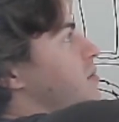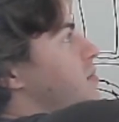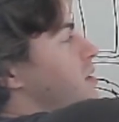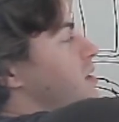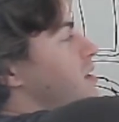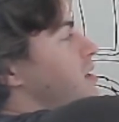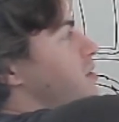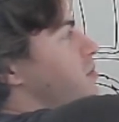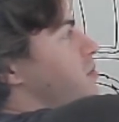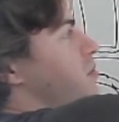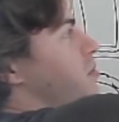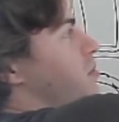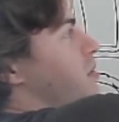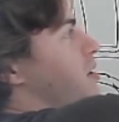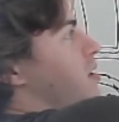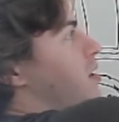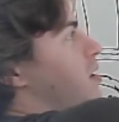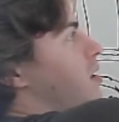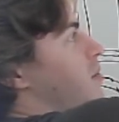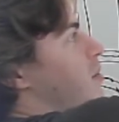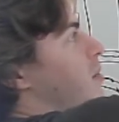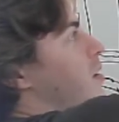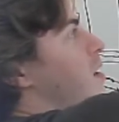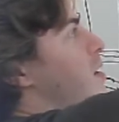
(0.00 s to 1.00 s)
but this will
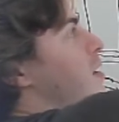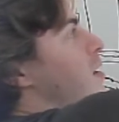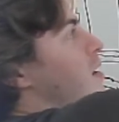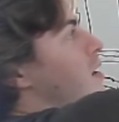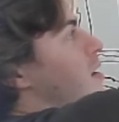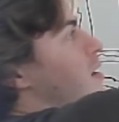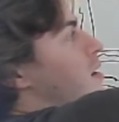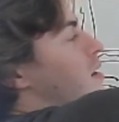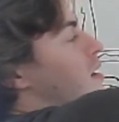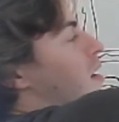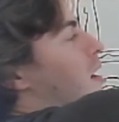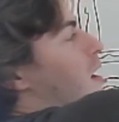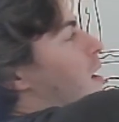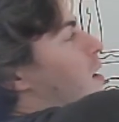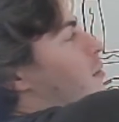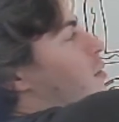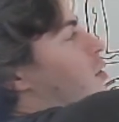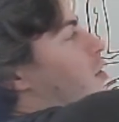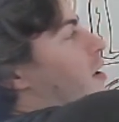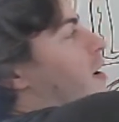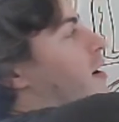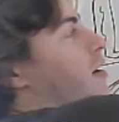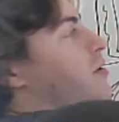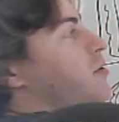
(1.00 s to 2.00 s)
become
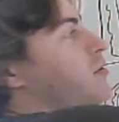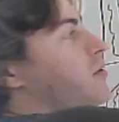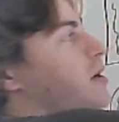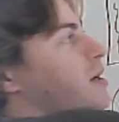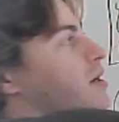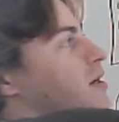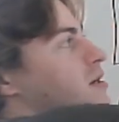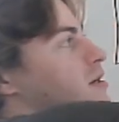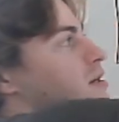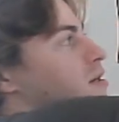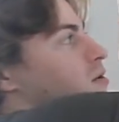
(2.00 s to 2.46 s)
our outer radius